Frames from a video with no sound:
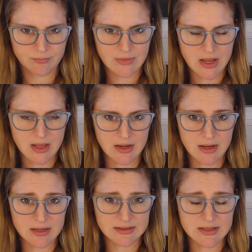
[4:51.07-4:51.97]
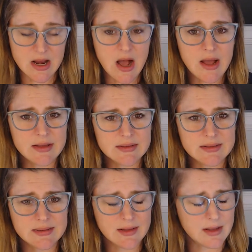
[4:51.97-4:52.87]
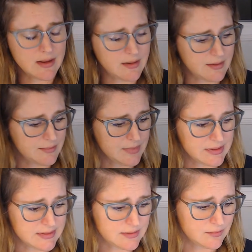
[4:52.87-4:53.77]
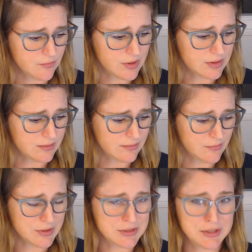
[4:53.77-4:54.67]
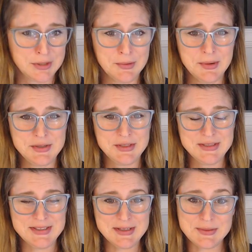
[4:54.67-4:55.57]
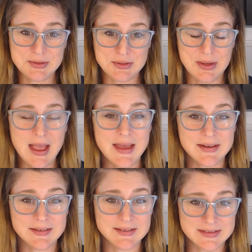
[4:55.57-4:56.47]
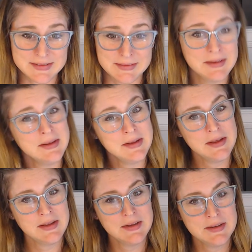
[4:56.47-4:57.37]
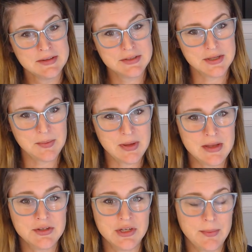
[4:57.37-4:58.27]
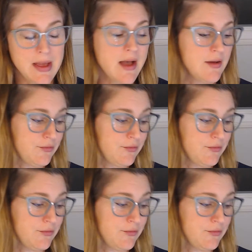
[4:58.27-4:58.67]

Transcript: And it is not, it's what you see is what you get. It's ship in, ship out.